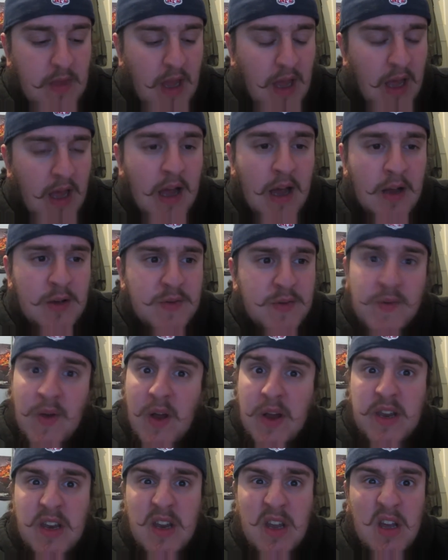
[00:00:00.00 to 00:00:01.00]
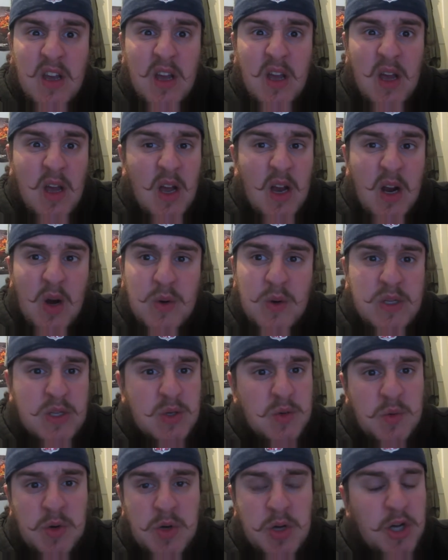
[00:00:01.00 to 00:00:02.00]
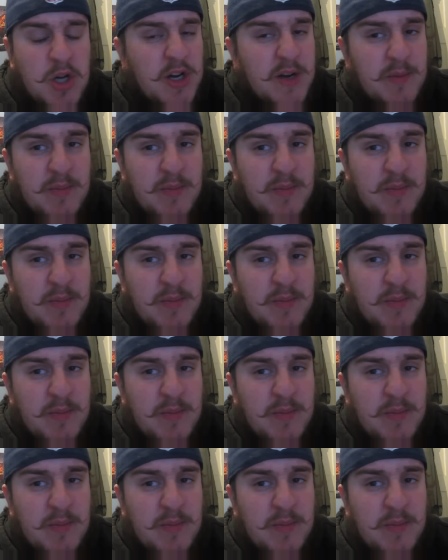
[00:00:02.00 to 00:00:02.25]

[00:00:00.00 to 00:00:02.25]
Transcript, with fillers: I was fine going to work.